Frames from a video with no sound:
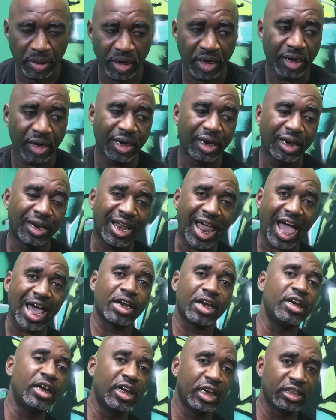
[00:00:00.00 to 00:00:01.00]
But a
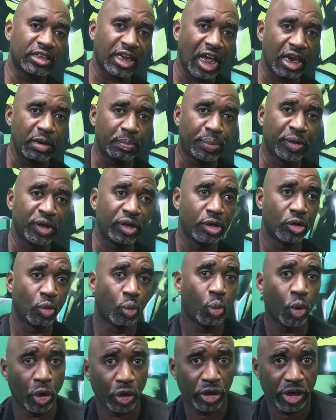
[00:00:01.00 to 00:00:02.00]
lot of niggas ain't
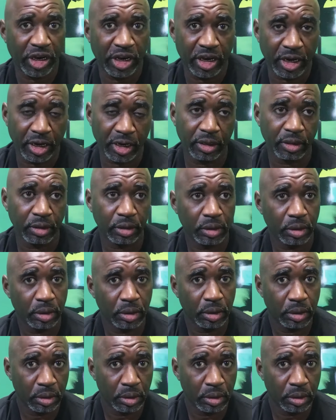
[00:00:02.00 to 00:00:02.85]
putting the work in.